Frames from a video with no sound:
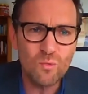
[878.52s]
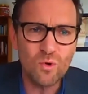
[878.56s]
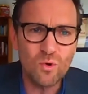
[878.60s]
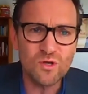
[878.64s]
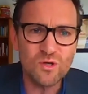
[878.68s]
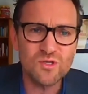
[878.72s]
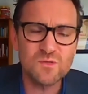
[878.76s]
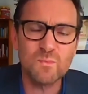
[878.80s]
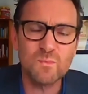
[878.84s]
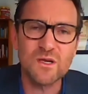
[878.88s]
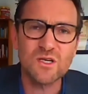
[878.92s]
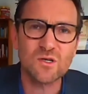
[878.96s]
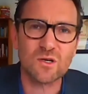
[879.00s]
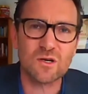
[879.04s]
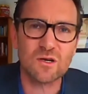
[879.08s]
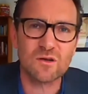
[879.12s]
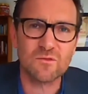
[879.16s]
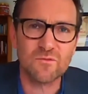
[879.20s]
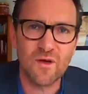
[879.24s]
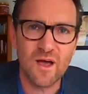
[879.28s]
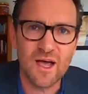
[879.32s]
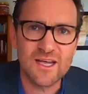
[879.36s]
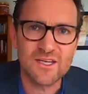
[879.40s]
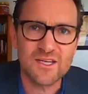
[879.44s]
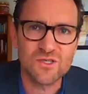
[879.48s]
What
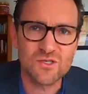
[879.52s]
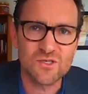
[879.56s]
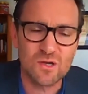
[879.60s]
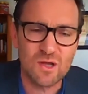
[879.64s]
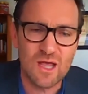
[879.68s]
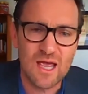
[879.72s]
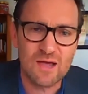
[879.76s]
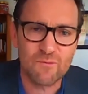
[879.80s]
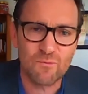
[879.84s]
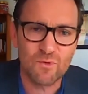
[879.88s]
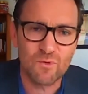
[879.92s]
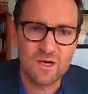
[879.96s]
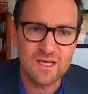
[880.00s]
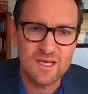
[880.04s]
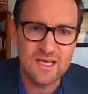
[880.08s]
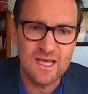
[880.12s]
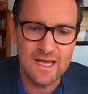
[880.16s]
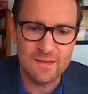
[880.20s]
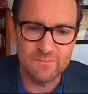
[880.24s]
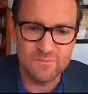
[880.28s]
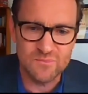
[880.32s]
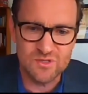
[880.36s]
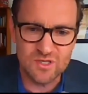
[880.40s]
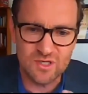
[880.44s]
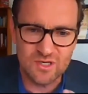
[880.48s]
special advice do you have
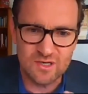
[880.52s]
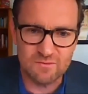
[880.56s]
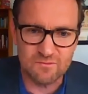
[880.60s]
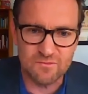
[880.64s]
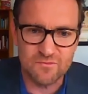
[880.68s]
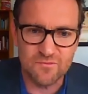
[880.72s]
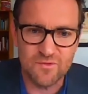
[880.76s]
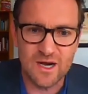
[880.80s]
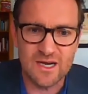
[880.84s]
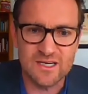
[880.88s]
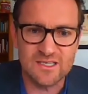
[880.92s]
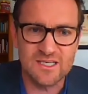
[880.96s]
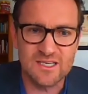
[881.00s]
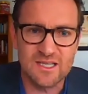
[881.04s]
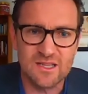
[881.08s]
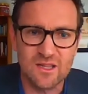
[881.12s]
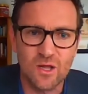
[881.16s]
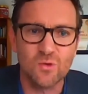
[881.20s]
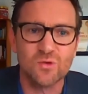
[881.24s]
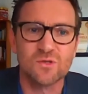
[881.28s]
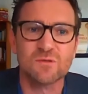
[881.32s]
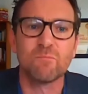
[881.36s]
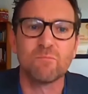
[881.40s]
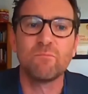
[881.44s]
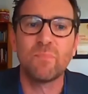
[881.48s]
when it comes to
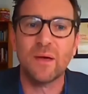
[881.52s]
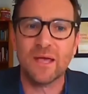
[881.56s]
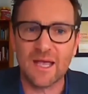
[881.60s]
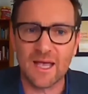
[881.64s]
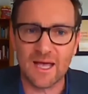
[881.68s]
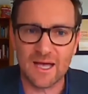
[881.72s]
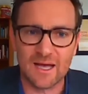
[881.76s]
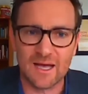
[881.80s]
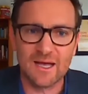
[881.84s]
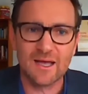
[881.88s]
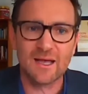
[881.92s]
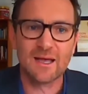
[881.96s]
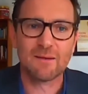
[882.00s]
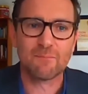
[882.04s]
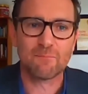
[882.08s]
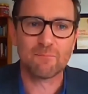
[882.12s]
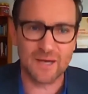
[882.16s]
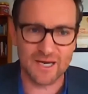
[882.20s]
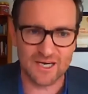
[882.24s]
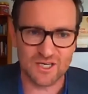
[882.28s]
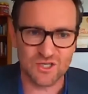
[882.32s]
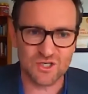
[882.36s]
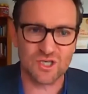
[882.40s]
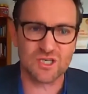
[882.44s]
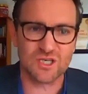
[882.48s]
confronting those bigger
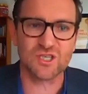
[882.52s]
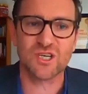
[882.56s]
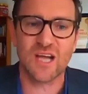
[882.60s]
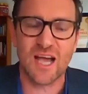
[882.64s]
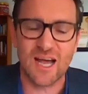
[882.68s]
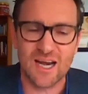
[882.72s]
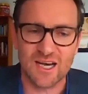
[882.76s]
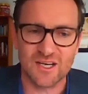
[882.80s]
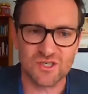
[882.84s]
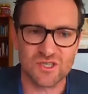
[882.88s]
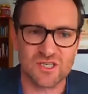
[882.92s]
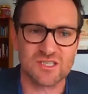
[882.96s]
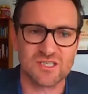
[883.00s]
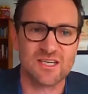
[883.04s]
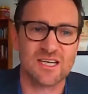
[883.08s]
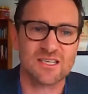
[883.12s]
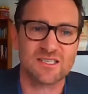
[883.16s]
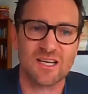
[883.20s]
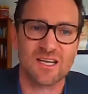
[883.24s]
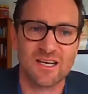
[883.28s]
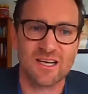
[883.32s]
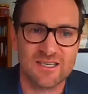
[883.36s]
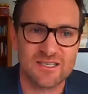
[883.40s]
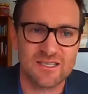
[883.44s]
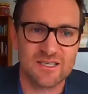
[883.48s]
picture
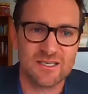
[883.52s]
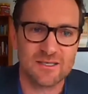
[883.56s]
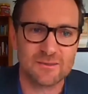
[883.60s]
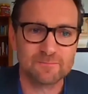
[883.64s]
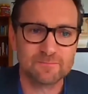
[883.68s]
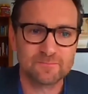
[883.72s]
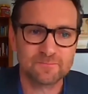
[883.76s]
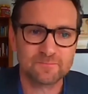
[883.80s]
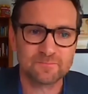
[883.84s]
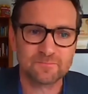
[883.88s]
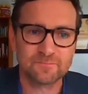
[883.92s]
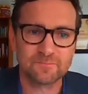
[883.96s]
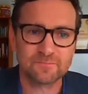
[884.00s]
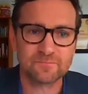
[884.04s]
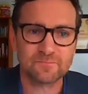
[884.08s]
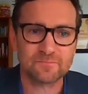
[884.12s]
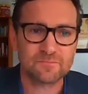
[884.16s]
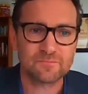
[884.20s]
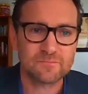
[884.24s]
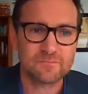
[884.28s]
challenges as a leader?